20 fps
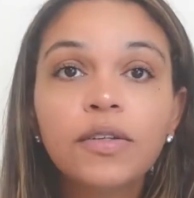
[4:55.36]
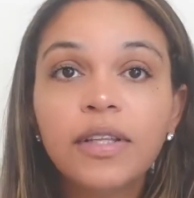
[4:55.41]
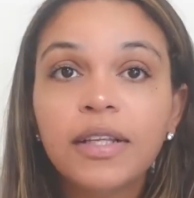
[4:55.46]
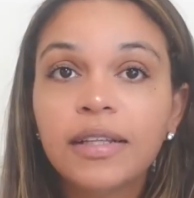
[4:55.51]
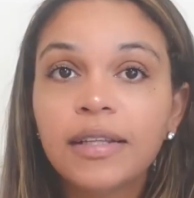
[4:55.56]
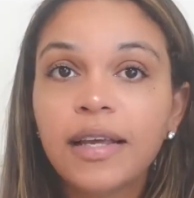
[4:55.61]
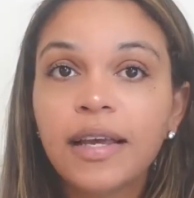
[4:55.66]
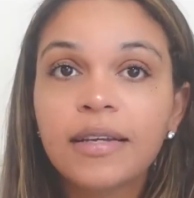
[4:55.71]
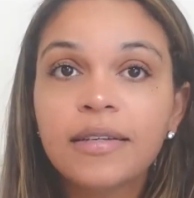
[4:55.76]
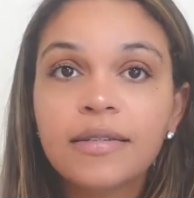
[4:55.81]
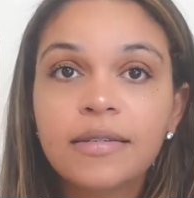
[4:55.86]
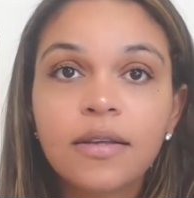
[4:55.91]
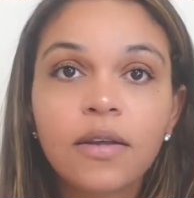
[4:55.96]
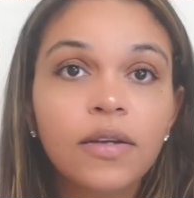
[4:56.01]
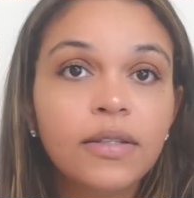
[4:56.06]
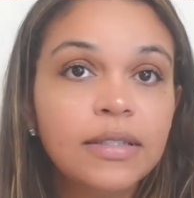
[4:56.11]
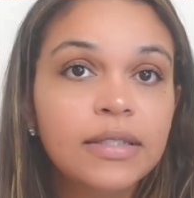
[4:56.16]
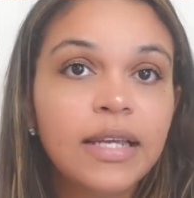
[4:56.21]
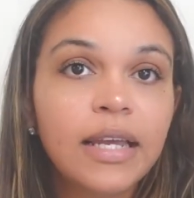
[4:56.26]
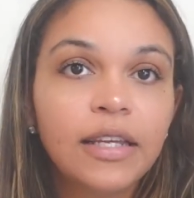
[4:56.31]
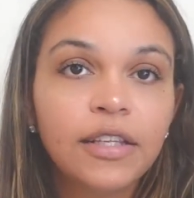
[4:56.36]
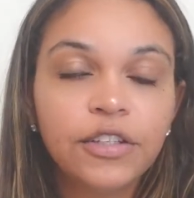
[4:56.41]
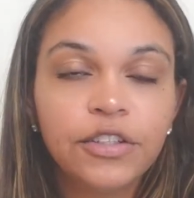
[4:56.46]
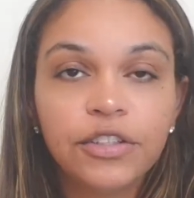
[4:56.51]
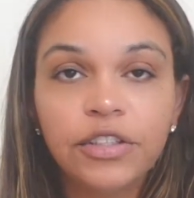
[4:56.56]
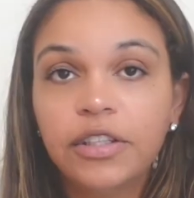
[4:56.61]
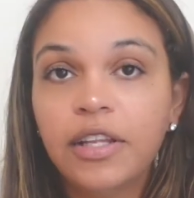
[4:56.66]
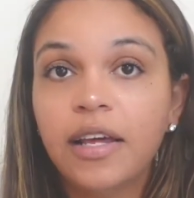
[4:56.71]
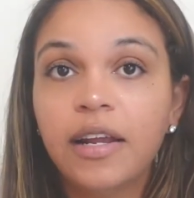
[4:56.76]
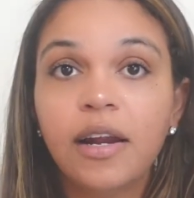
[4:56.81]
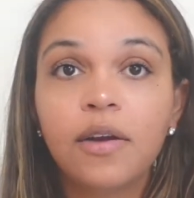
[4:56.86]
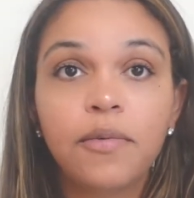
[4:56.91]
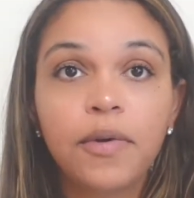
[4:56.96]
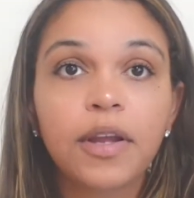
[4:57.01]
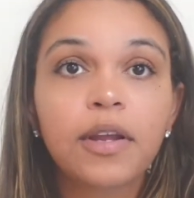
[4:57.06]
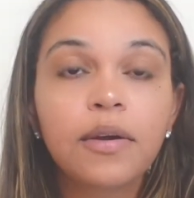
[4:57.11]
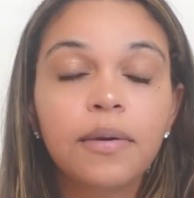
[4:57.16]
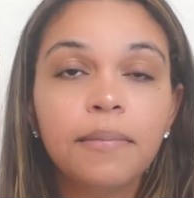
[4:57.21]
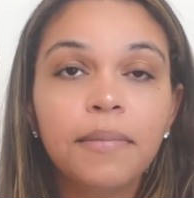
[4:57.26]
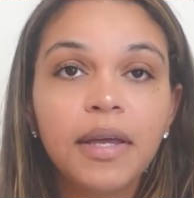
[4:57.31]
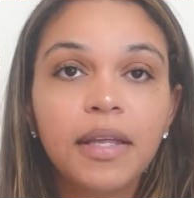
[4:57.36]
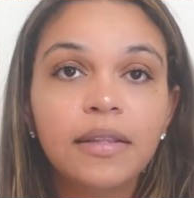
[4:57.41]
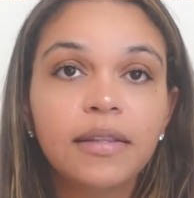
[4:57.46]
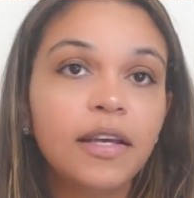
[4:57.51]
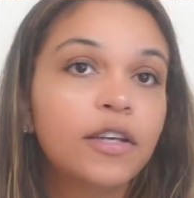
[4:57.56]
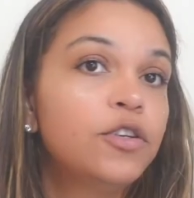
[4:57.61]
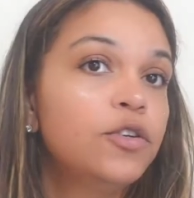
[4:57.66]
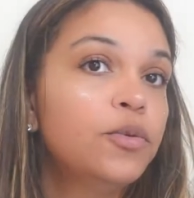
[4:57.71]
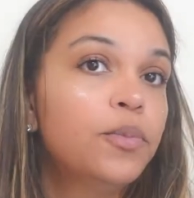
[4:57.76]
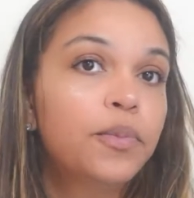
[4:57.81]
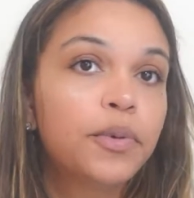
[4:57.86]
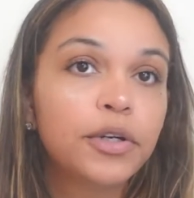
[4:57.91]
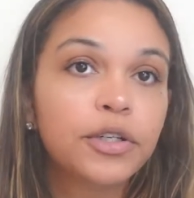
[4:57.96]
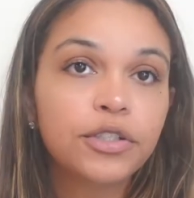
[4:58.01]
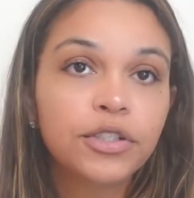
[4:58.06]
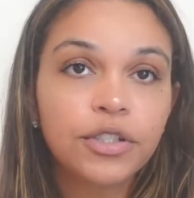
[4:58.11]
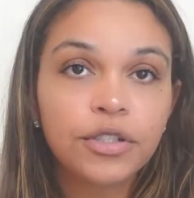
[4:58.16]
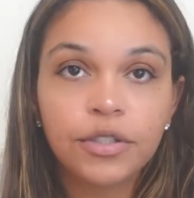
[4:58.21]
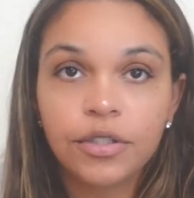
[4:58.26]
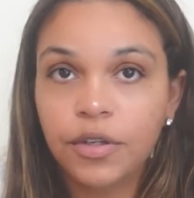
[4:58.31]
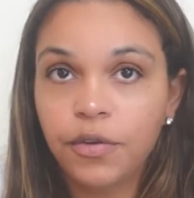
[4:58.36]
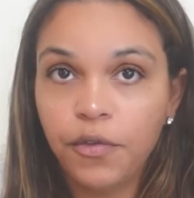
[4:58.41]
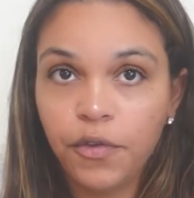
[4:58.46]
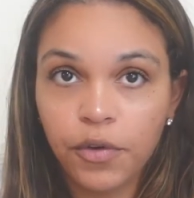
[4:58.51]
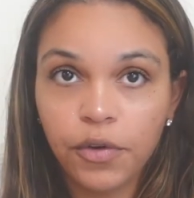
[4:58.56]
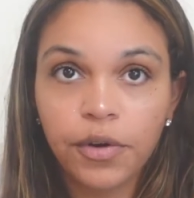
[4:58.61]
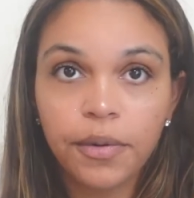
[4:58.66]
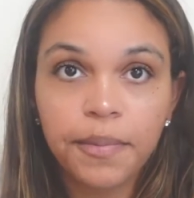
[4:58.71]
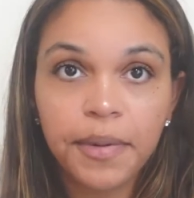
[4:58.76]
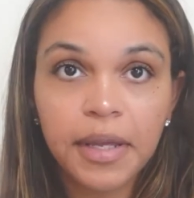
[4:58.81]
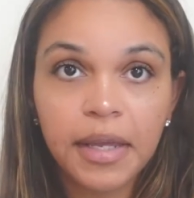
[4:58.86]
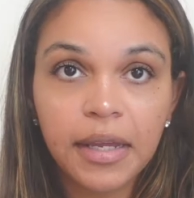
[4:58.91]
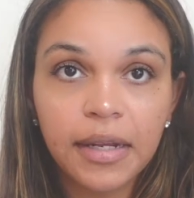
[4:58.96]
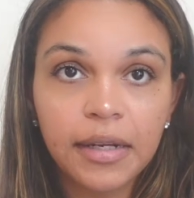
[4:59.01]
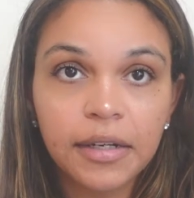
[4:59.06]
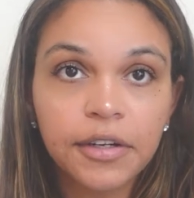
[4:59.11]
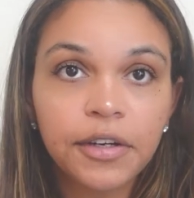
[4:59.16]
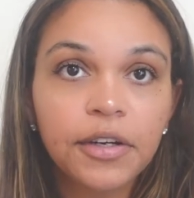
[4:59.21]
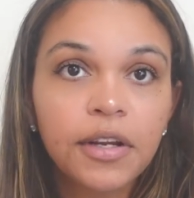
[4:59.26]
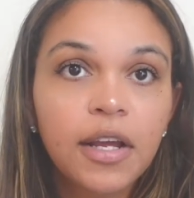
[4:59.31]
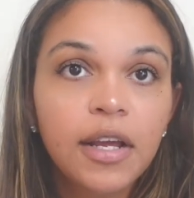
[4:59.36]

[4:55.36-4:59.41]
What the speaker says: the next container that I recommend that you purchase if you're a beginner